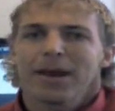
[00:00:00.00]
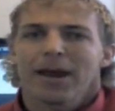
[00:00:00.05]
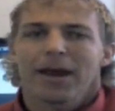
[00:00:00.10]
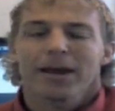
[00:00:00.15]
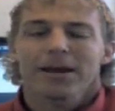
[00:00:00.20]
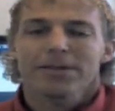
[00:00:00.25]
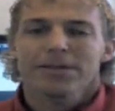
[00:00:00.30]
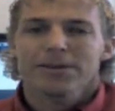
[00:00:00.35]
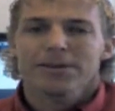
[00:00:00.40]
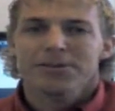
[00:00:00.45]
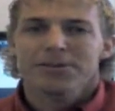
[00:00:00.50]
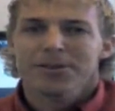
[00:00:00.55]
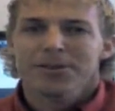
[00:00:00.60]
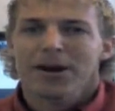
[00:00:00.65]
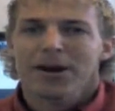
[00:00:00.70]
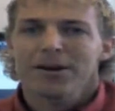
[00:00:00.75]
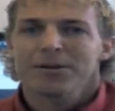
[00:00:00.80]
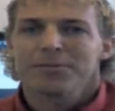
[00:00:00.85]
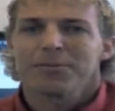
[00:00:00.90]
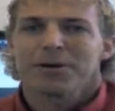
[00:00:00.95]
and the
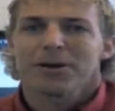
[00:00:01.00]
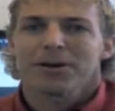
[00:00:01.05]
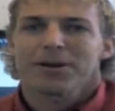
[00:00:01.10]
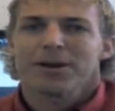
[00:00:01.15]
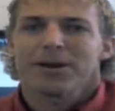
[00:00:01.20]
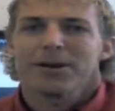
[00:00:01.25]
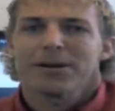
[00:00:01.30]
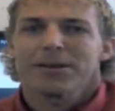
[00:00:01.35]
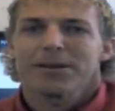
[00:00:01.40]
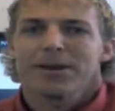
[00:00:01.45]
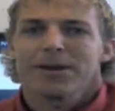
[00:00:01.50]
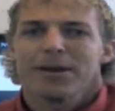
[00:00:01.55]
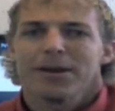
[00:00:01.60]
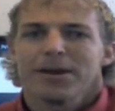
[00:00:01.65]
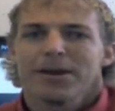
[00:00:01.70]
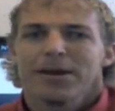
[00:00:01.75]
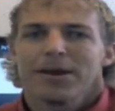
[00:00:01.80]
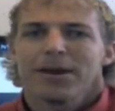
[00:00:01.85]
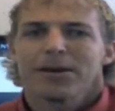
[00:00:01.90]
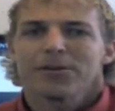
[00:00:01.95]
stock market
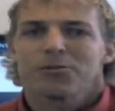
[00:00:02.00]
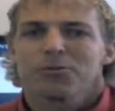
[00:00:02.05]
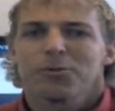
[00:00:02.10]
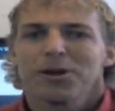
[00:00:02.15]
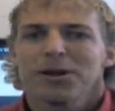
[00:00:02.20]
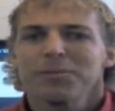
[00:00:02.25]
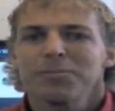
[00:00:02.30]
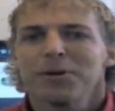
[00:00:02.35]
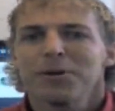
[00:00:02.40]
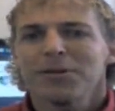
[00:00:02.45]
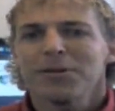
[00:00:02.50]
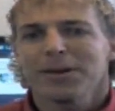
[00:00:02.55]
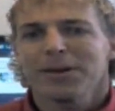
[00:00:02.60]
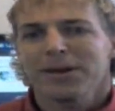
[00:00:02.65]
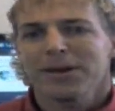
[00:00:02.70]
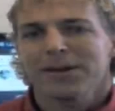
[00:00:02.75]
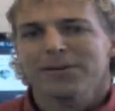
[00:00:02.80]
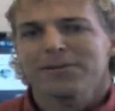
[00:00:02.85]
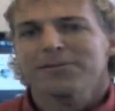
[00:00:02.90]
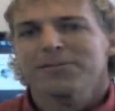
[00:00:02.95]
is we
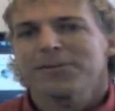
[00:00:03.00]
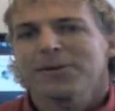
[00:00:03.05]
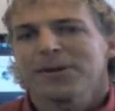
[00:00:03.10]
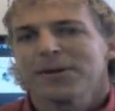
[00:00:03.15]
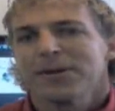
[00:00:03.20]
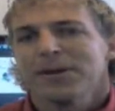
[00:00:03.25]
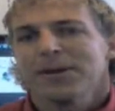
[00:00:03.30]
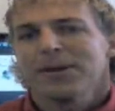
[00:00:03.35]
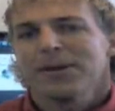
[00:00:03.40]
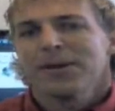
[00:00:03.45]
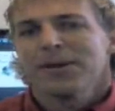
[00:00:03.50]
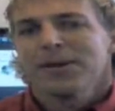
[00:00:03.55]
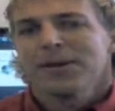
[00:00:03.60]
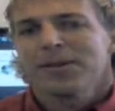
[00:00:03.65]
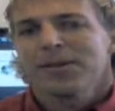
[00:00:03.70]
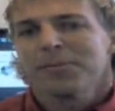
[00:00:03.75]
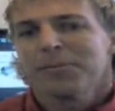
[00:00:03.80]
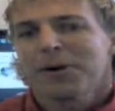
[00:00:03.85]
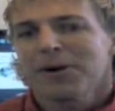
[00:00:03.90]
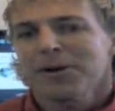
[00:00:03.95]
believe
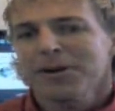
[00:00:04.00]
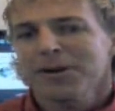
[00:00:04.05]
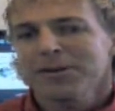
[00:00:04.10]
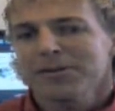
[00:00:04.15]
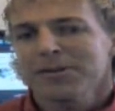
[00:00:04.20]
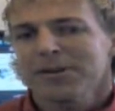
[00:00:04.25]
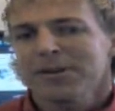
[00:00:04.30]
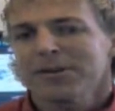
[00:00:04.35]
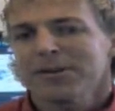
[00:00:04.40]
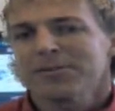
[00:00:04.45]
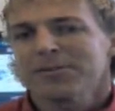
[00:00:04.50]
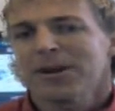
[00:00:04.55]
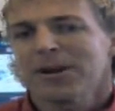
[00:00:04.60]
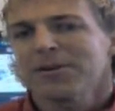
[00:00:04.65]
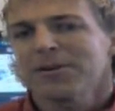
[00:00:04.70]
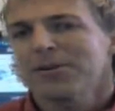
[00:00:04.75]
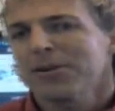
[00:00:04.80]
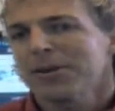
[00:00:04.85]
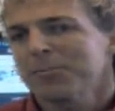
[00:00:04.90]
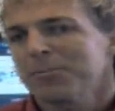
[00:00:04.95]
the market is not
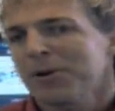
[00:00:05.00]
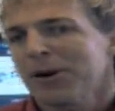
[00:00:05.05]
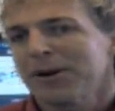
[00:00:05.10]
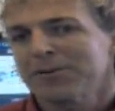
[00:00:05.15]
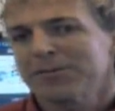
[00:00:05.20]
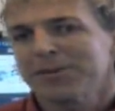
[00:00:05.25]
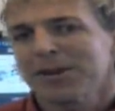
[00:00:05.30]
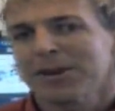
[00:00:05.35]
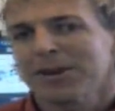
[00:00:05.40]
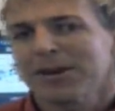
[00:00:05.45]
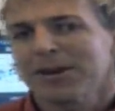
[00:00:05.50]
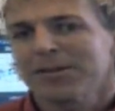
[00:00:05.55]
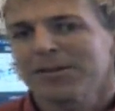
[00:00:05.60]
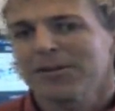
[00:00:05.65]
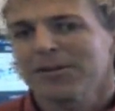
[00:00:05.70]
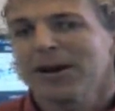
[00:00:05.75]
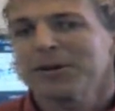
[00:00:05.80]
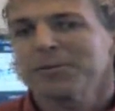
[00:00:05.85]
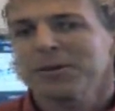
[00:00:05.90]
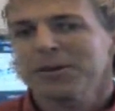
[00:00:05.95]
only pricing in the
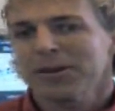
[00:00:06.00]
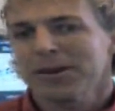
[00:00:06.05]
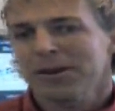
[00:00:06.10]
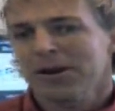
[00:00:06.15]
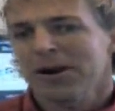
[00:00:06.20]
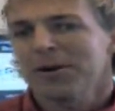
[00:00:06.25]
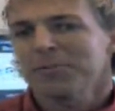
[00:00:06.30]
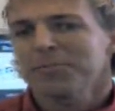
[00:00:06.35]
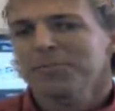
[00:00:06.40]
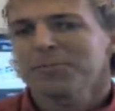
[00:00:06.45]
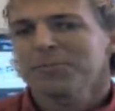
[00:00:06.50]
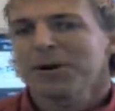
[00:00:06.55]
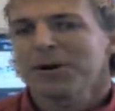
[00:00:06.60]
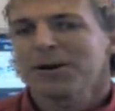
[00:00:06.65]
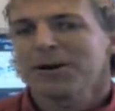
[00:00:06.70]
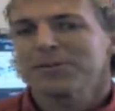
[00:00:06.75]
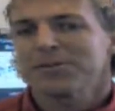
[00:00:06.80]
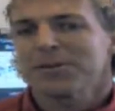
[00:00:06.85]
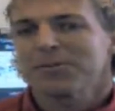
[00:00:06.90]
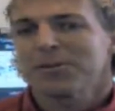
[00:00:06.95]
likely
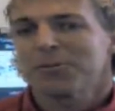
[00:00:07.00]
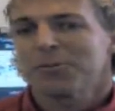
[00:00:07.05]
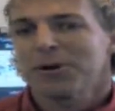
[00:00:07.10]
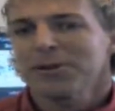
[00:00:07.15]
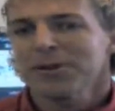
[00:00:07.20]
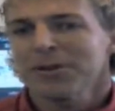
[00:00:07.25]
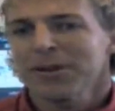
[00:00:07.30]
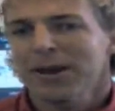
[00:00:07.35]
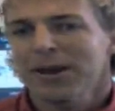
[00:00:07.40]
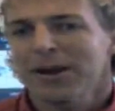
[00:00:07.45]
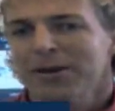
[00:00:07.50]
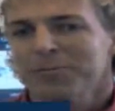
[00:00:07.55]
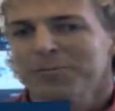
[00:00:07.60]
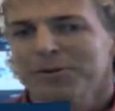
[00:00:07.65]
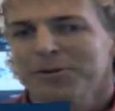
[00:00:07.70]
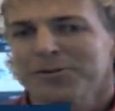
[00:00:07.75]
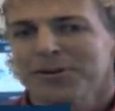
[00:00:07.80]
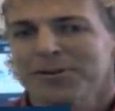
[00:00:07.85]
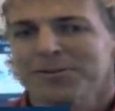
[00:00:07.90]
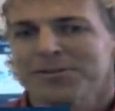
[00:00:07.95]
compromise of the
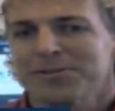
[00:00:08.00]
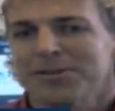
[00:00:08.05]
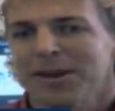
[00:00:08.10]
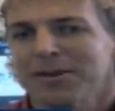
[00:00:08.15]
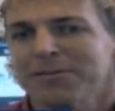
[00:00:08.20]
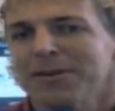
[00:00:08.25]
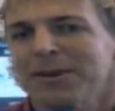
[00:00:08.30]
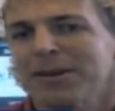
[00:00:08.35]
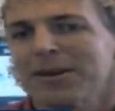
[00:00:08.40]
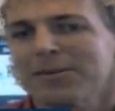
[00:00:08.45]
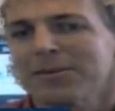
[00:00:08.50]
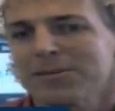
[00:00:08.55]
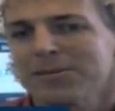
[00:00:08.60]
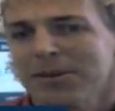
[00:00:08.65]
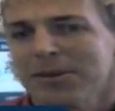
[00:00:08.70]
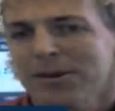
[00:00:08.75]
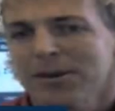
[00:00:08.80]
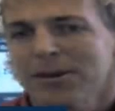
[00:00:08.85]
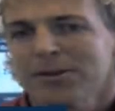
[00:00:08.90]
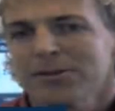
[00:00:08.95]
1.5% savings
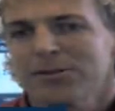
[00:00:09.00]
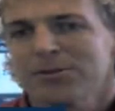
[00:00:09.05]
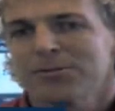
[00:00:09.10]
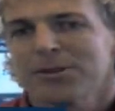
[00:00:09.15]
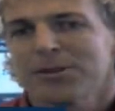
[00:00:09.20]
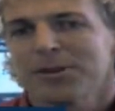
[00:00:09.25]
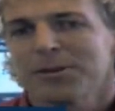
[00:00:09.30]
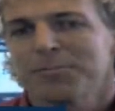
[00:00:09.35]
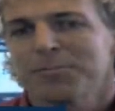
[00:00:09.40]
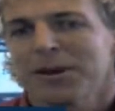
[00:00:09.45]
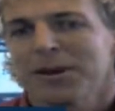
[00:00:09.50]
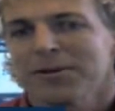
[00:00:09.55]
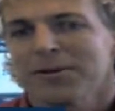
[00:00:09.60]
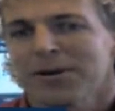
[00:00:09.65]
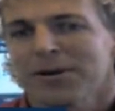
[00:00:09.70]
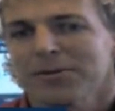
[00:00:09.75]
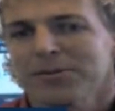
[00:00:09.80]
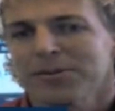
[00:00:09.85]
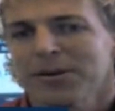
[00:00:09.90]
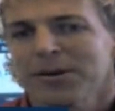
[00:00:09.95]
to GDP
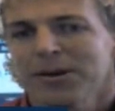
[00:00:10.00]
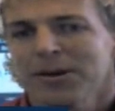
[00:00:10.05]
growth,